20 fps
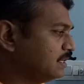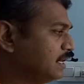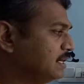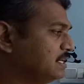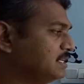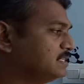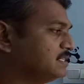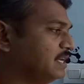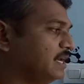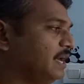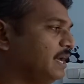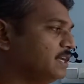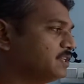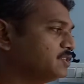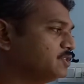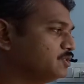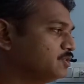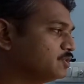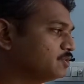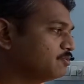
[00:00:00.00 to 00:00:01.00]
that is
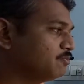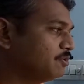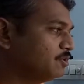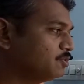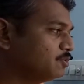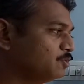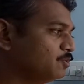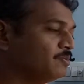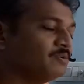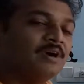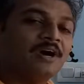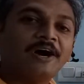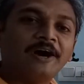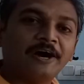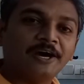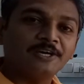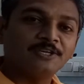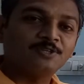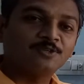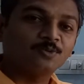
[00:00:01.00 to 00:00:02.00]
H is equal to
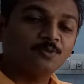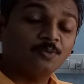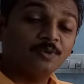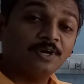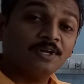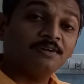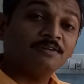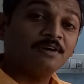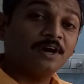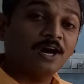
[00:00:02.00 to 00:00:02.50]
I square